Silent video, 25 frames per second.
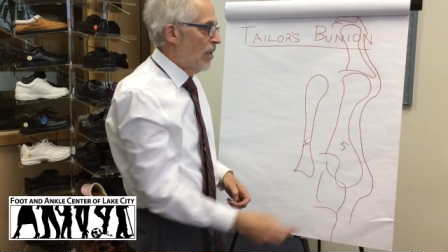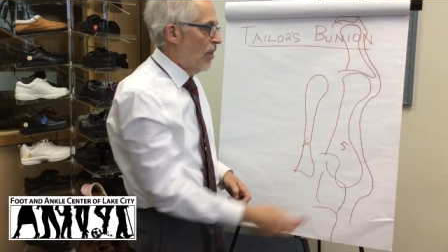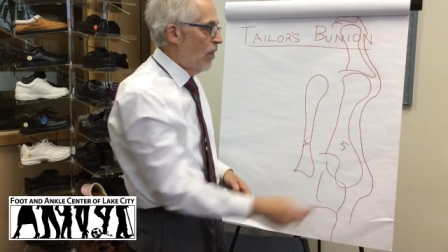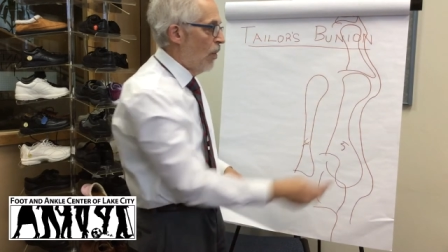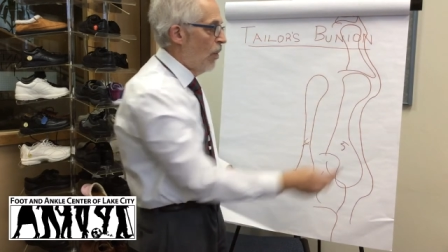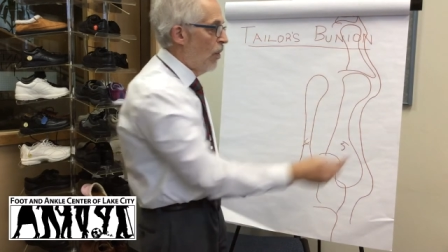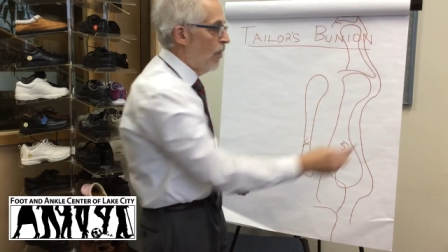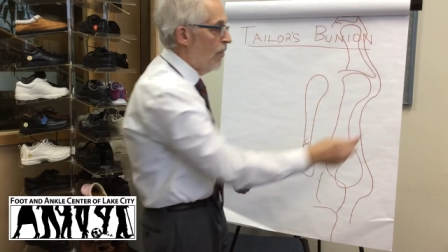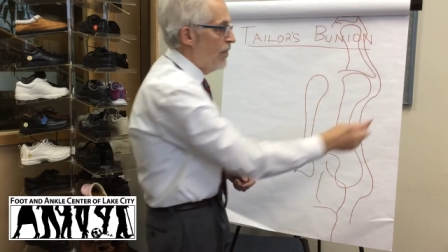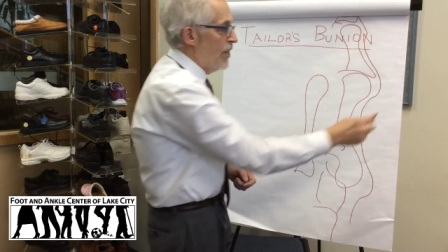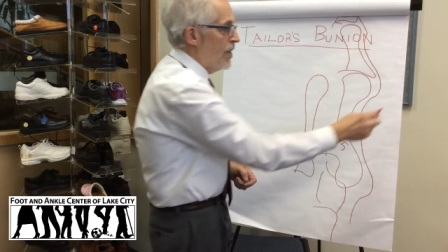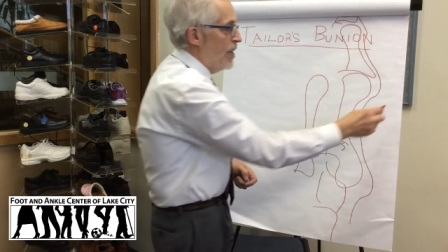
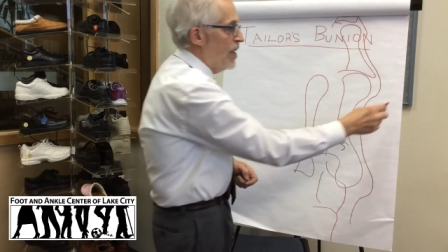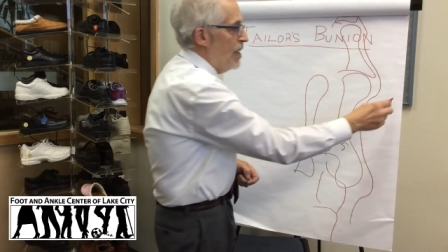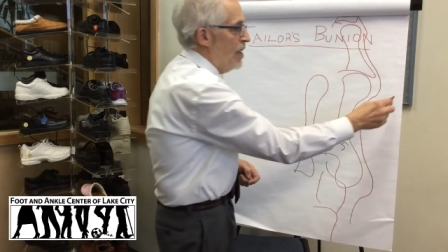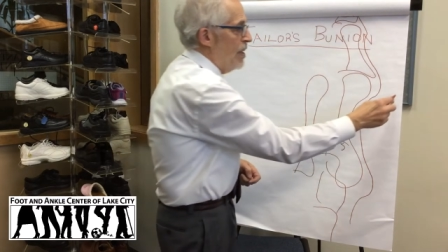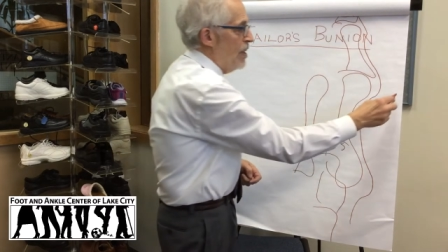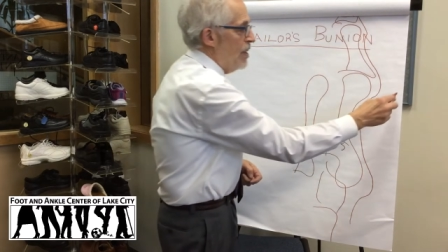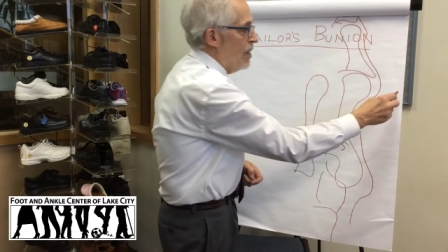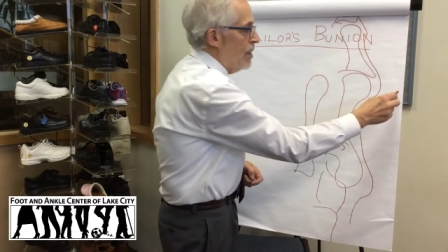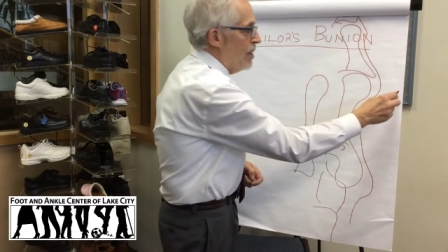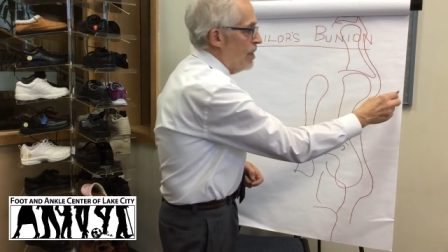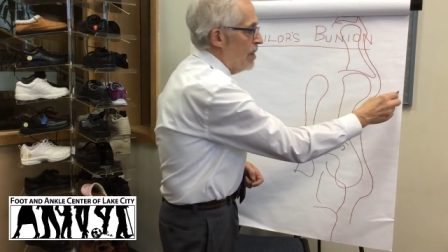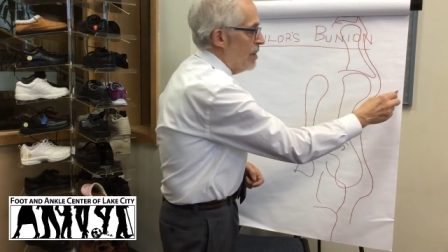Over
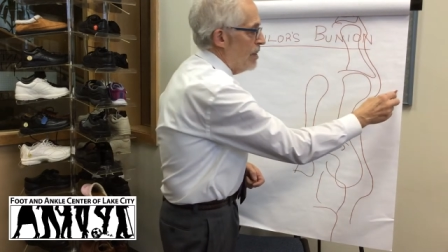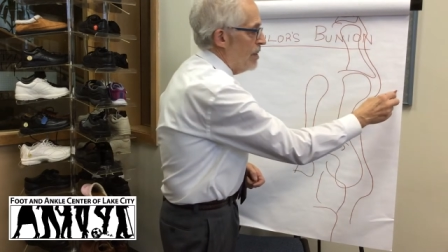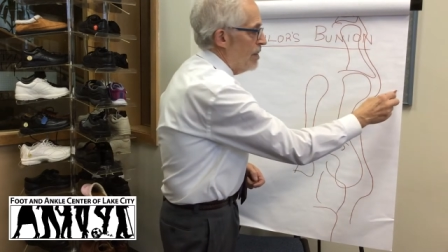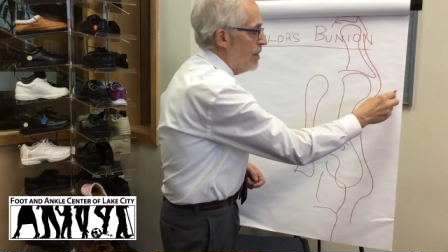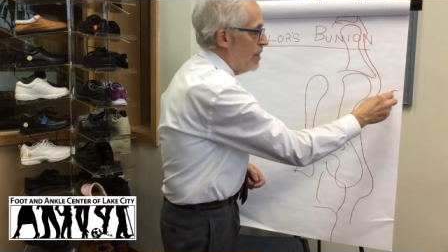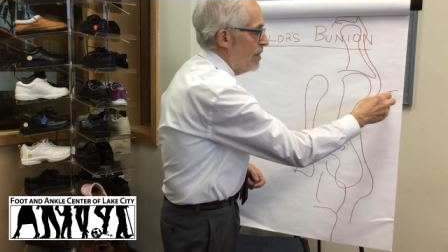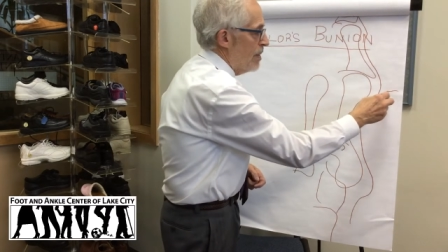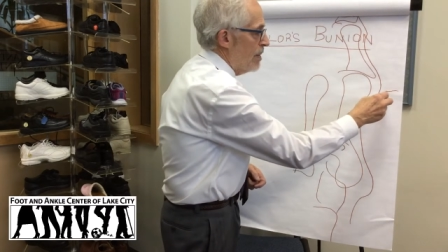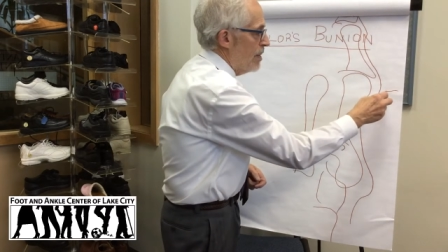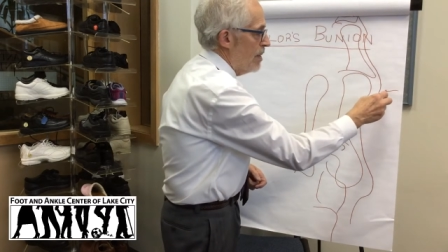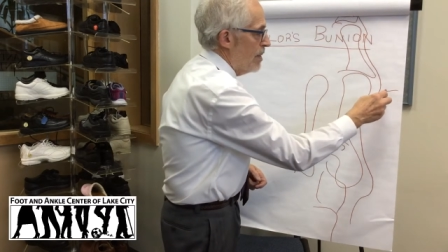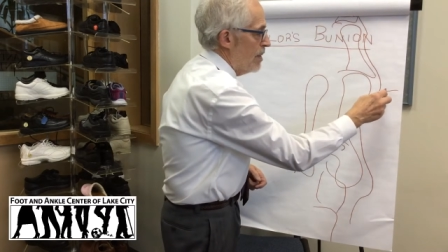here
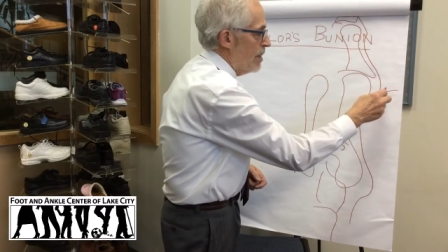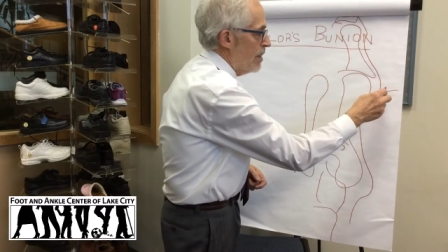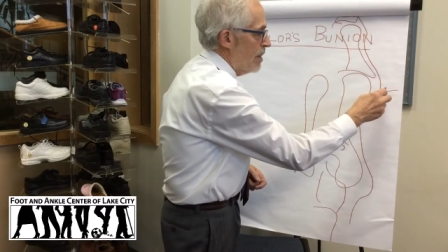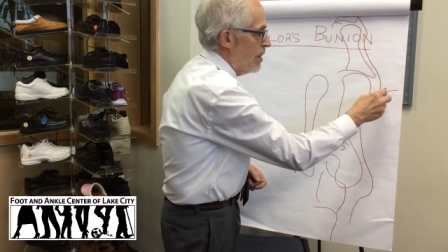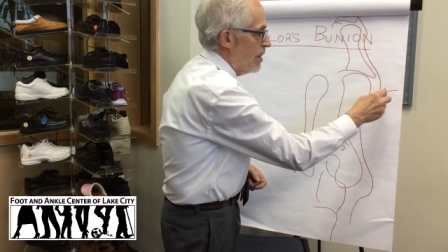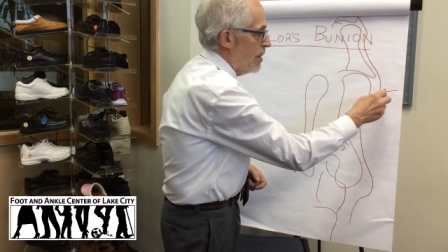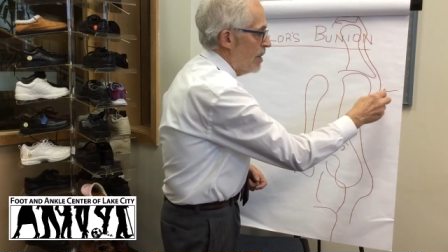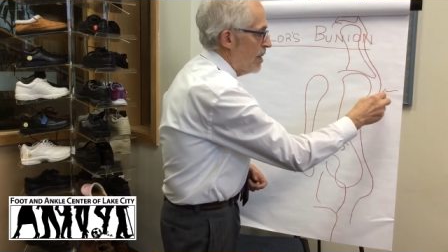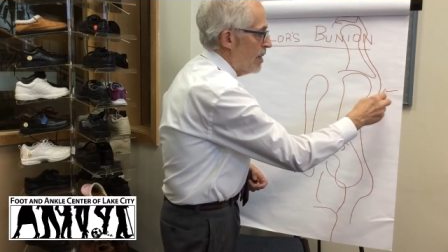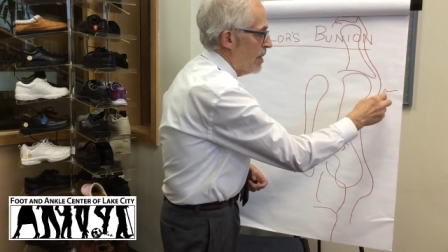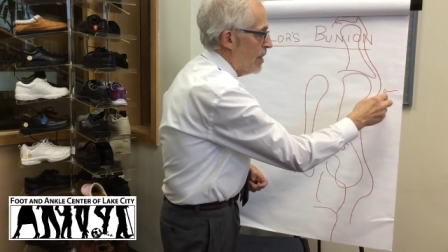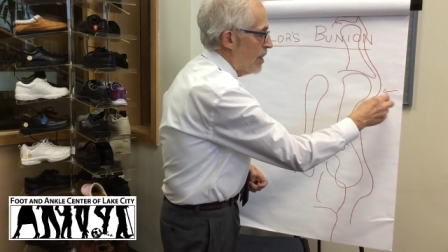
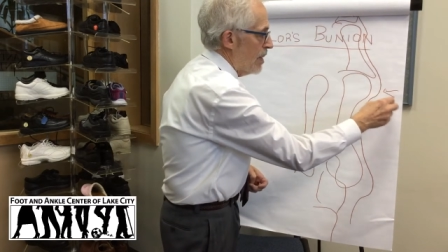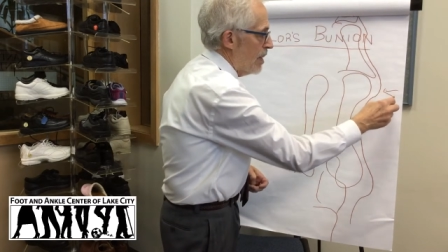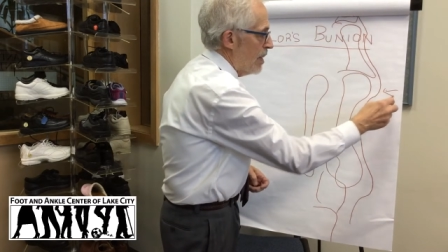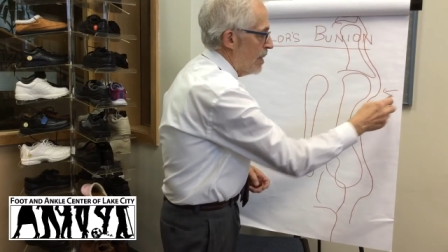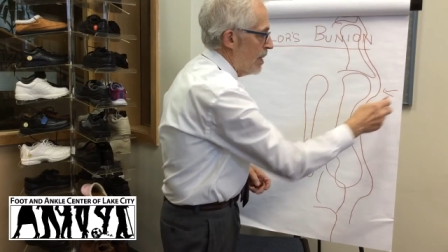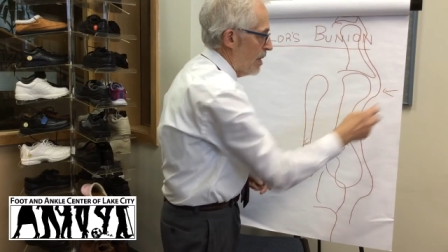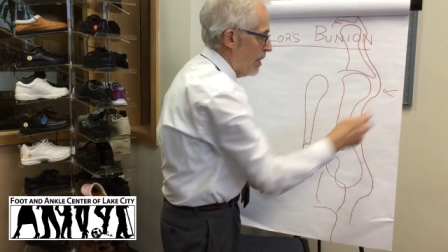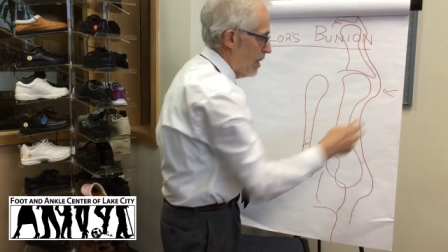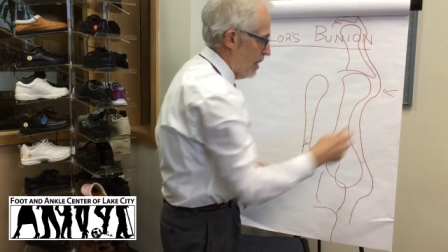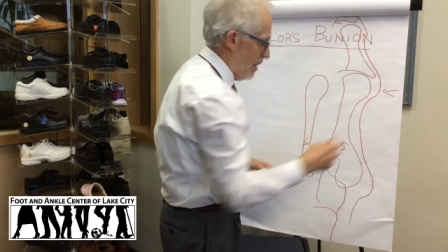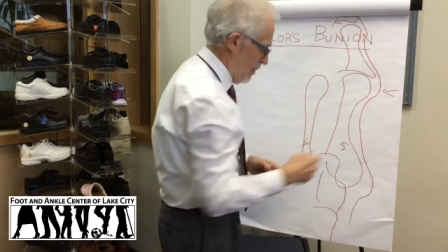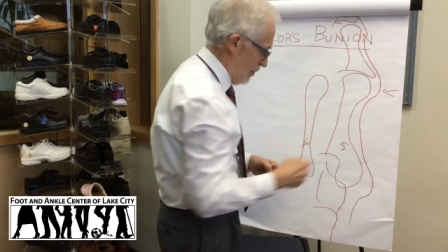
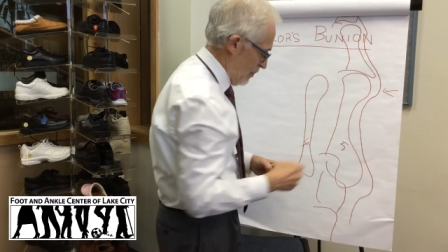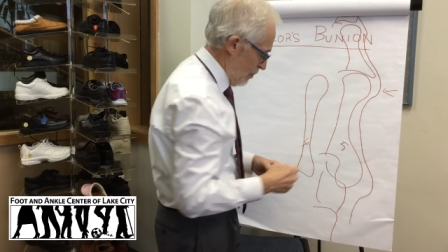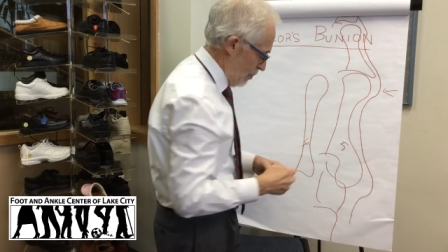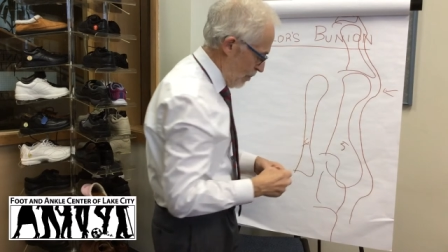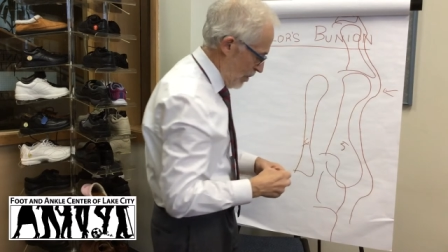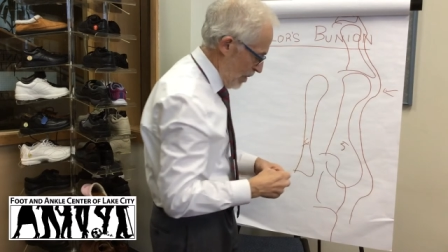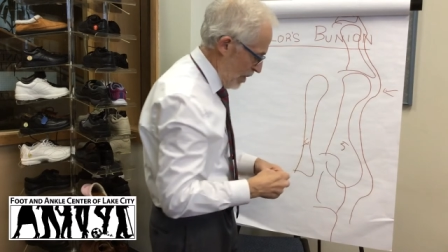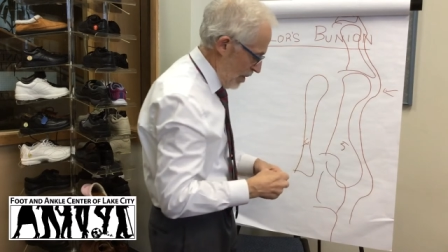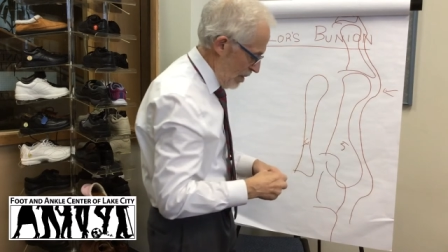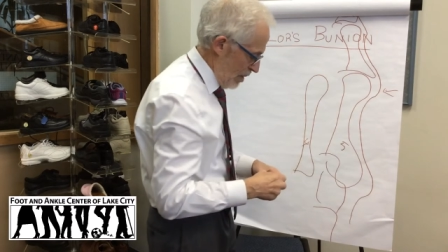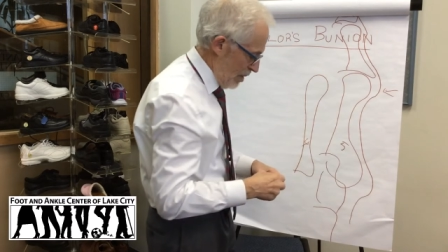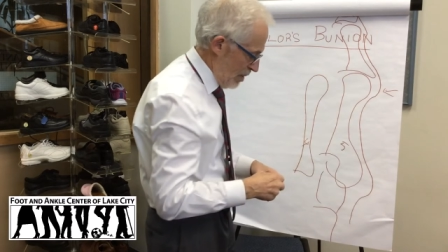is
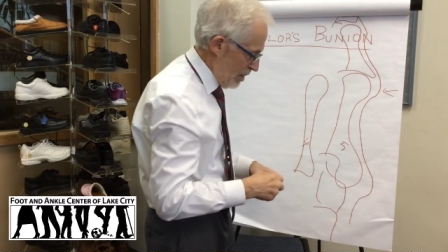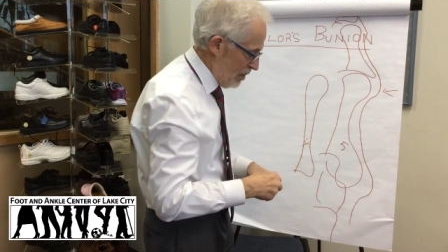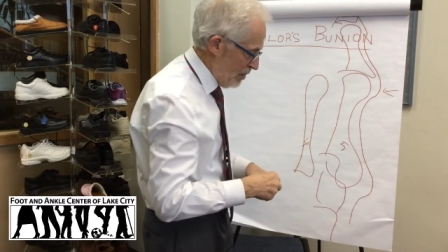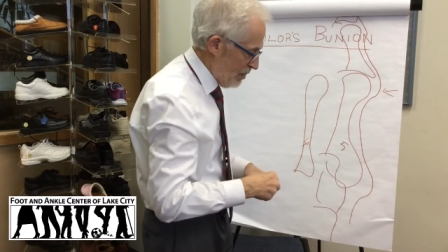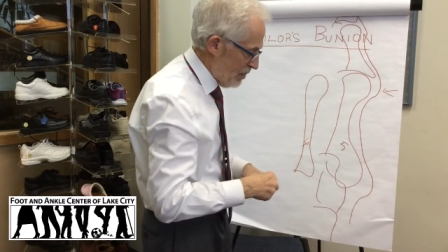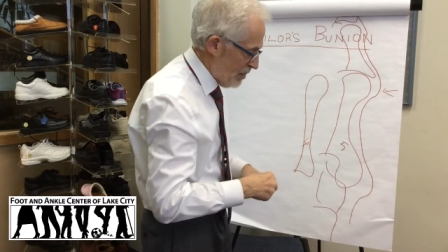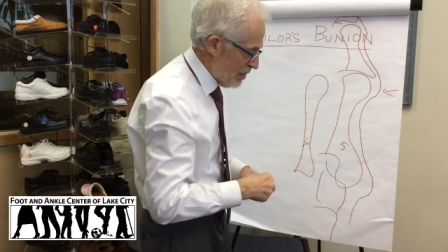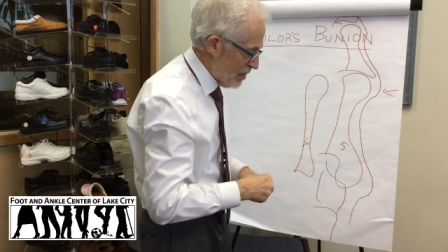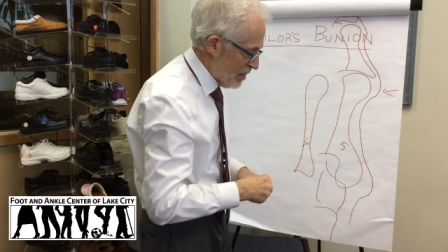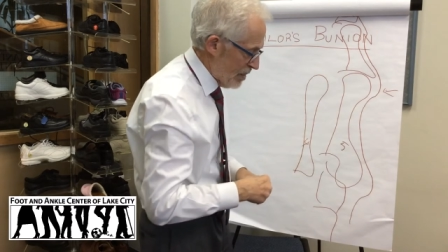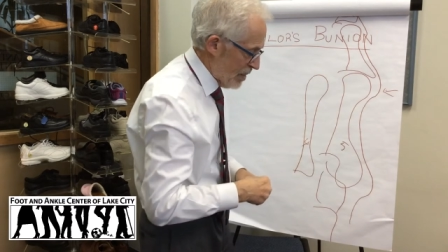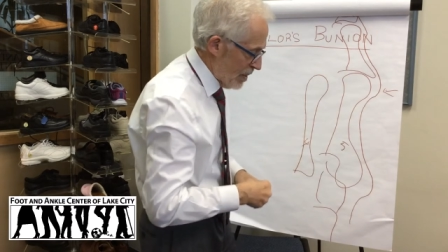where you
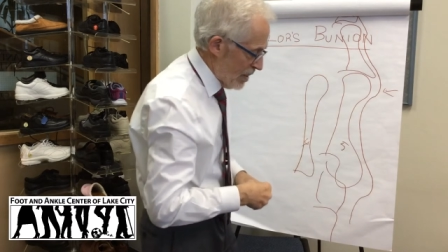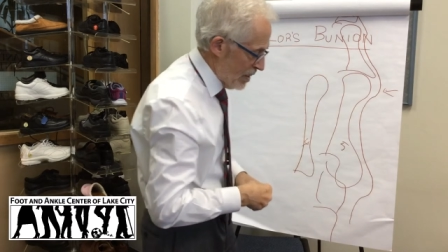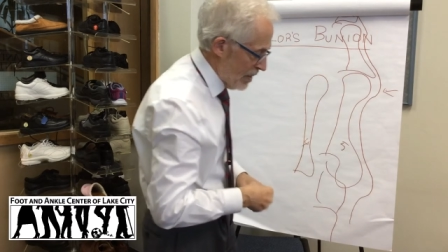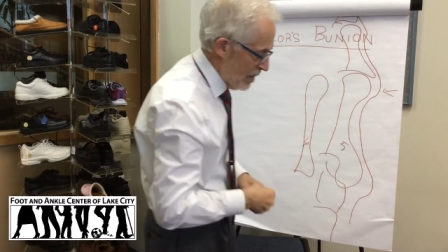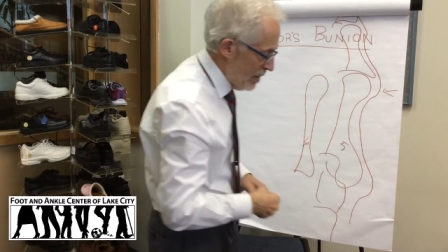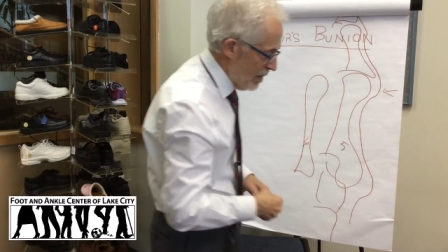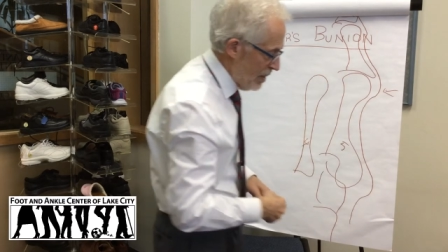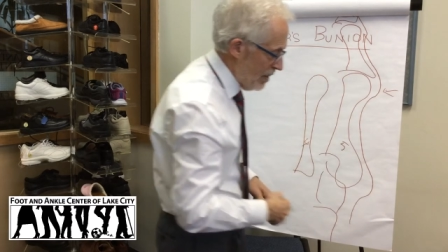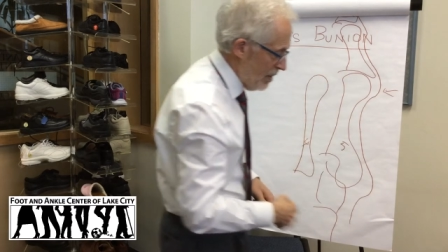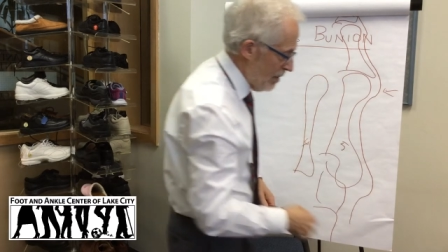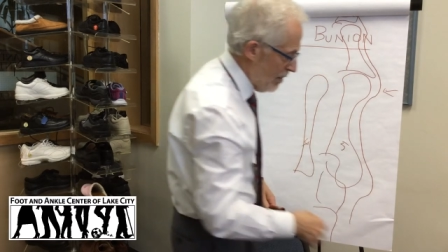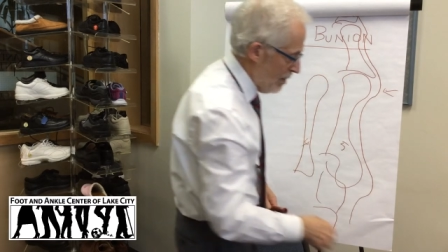see